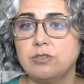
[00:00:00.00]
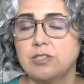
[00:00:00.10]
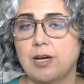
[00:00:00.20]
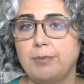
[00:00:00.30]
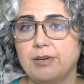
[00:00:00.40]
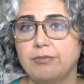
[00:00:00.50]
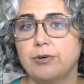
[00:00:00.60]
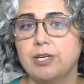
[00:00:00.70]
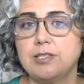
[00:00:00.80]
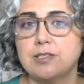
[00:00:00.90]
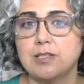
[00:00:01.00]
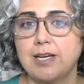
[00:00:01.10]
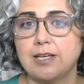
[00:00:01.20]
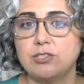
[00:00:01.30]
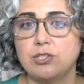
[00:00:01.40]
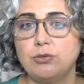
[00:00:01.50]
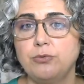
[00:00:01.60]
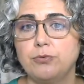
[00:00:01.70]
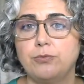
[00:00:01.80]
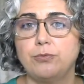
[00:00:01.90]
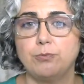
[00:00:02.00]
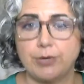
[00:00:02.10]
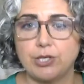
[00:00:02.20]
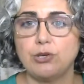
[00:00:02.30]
a topic for us, I asked you what